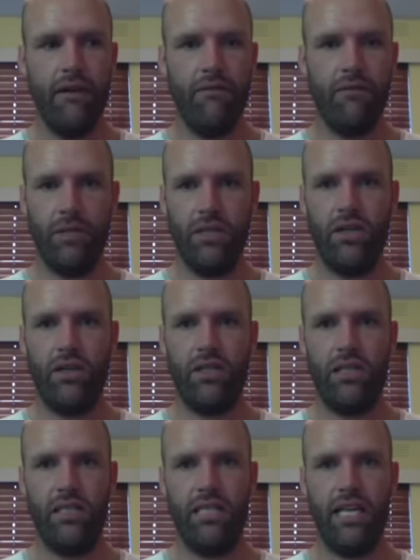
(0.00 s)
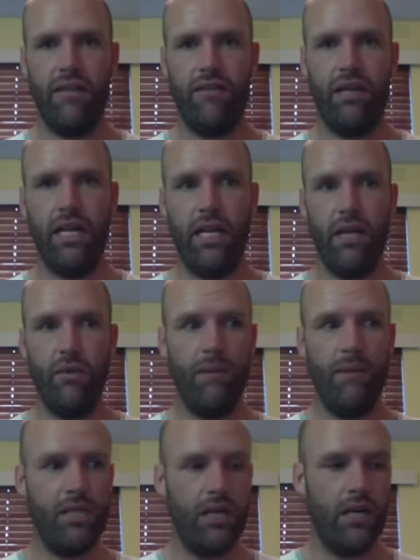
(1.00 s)
from the Doctor's TV
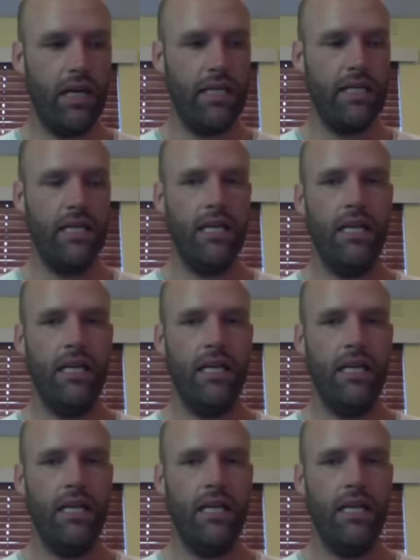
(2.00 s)
website.